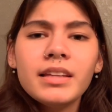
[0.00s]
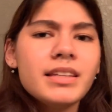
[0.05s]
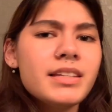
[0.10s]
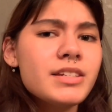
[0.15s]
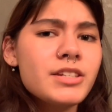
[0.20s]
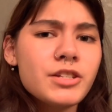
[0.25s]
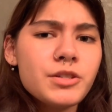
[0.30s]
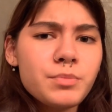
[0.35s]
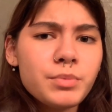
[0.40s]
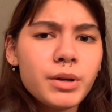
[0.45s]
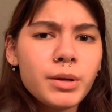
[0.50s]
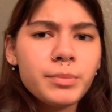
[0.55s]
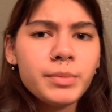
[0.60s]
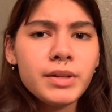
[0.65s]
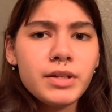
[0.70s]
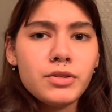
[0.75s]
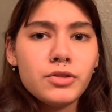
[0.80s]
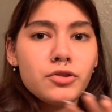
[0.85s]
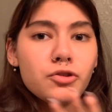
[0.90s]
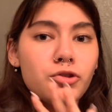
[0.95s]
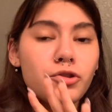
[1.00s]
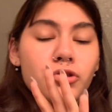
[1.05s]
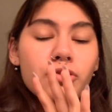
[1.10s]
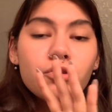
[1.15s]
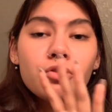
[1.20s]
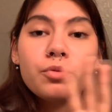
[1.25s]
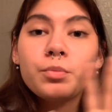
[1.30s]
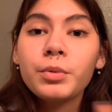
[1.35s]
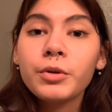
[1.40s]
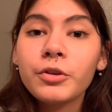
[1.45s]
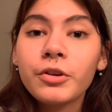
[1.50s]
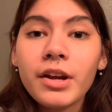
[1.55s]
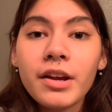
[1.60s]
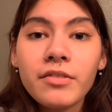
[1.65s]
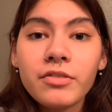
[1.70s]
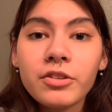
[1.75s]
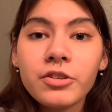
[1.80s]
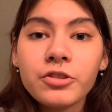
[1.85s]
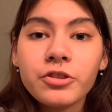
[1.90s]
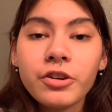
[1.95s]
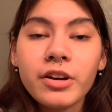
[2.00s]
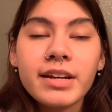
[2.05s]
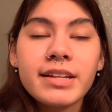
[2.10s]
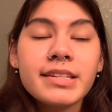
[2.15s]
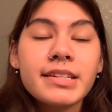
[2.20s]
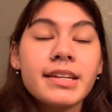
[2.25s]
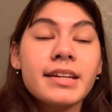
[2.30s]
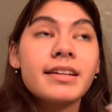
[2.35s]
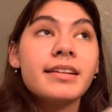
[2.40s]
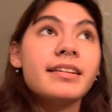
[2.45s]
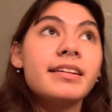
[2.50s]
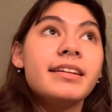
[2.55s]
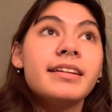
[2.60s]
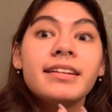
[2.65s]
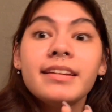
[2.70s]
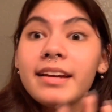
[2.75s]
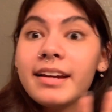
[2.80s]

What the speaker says: this is probably super great for dry skin.